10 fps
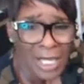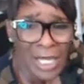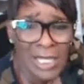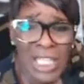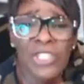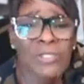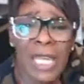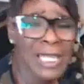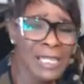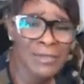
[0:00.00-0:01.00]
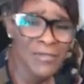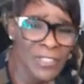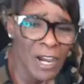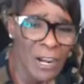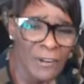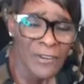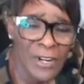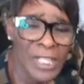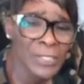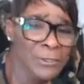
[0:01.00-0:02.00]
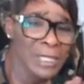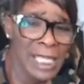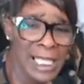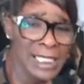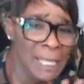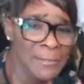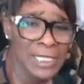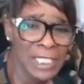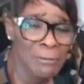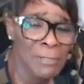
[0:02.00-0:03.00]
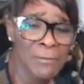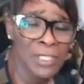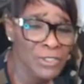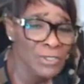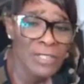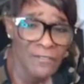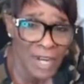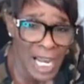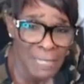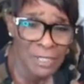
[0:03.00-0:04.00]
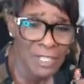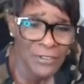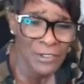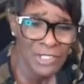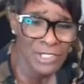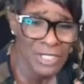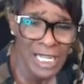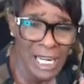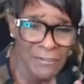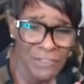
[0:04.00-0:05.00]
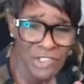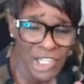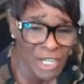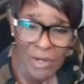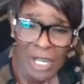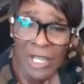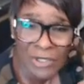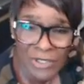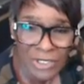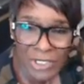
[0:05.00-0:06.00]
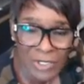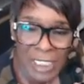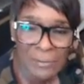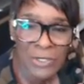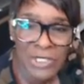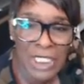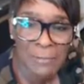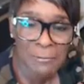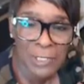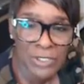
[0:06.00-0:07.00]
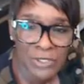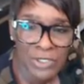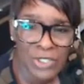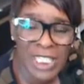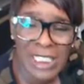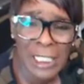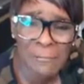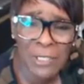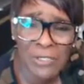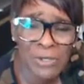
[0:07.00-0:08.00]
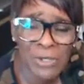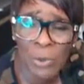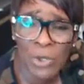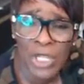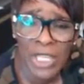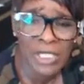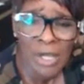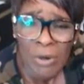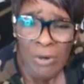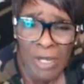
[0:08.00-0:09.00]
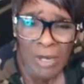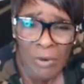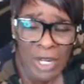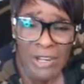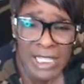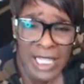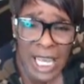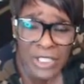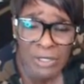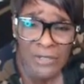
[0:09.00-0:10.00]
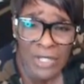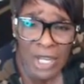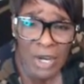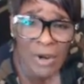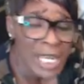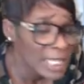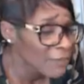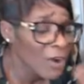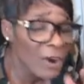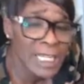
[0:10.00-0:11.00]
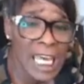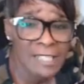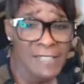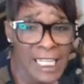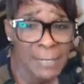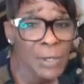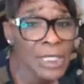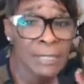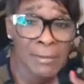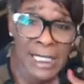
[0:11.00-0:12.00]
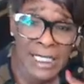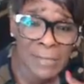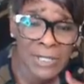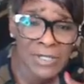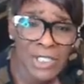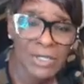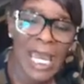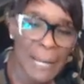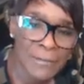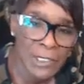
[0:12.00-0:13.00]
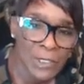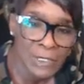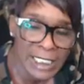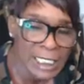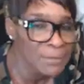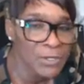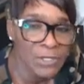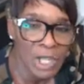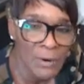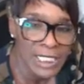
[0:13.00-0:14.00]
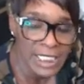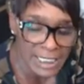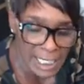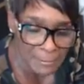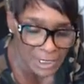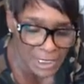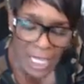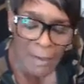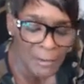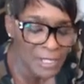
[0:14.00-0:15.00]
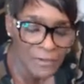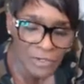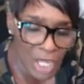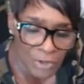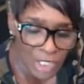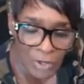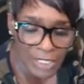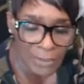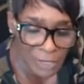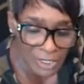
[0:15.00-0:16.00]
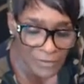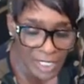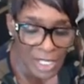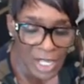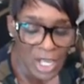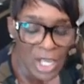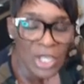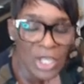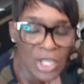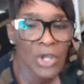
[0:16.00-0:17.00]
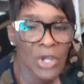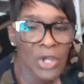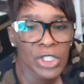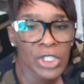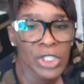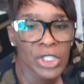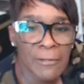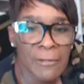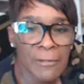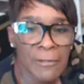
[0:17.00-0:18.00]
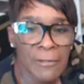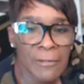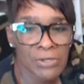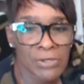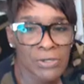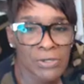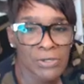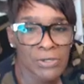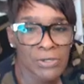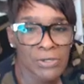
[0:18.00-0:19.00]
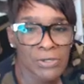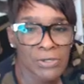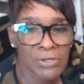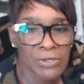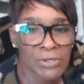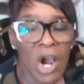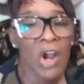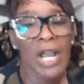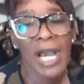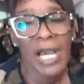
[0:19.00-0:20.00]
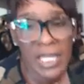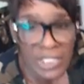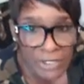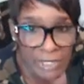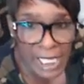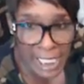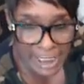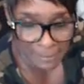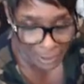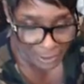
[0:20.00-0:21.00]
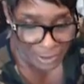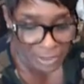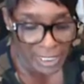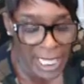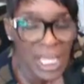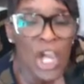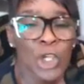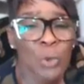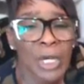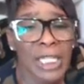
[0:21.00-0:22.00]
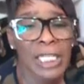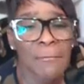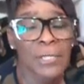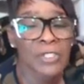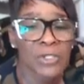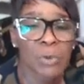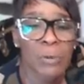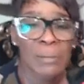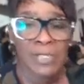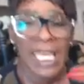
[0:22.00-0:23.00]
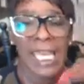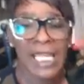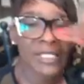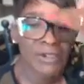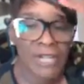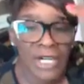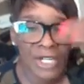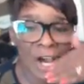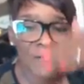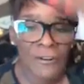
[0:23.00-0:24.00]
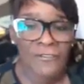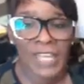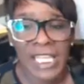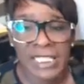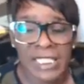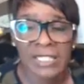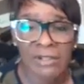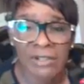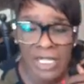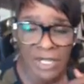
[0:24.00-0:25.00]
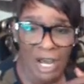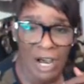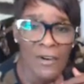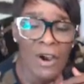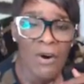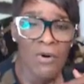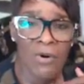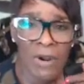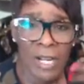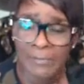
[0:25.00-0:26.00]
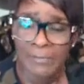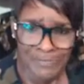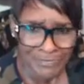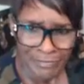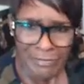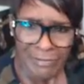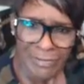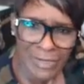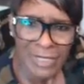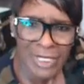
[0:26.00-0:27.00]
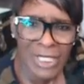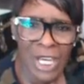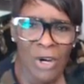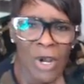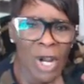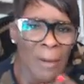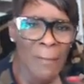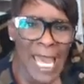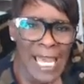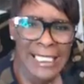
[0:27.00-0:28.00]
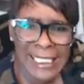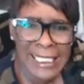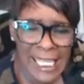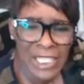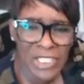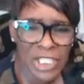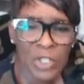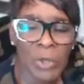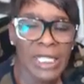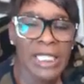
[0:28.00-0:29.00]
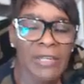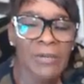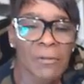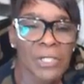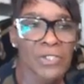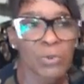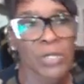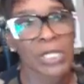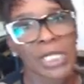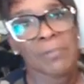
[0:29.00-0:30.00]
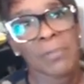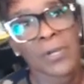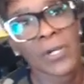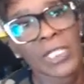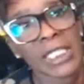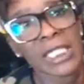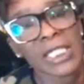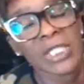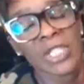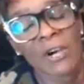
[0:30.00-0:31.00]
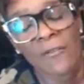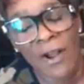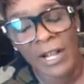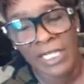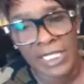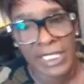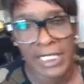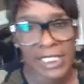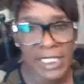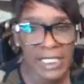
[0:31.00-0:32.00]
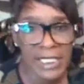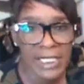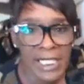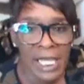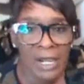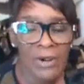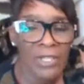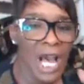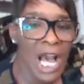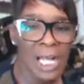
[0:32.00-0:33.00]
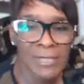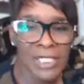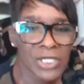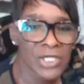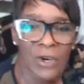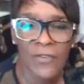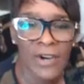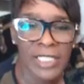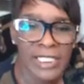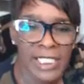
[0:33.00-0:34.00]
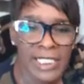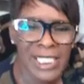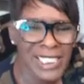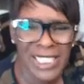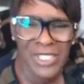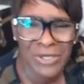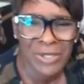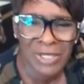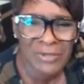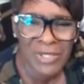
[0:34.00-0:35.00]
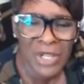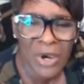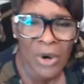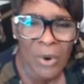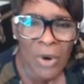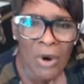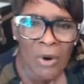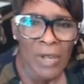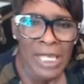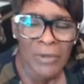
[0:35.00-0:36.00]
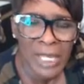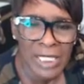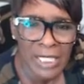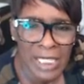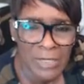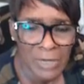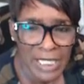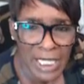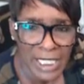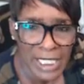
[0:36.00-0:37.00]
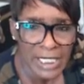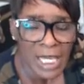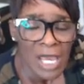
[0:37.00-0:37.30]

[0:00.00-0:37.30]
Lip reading: Unless you're like a photographer and you're doing landscape and scenery pictures, fine. But if you're just the average Joe, don't keep those scenery pictures. You took 10 pictures of the woods. Where is that? Do you even know? And if you already had it labeled, it means something to you, absolutely keep it. There's always exceptions. But if you don't know, get rid of it. You want to get rid of pictures that are overexposed or underexposed, okay? You want to get pictures where people's heads are cut off or faces are cut off or, you know, bad staging. You want to get rid of pictures where the person is so far in the distance or the object is so far in the distance that you don't even know or can recognize what that is.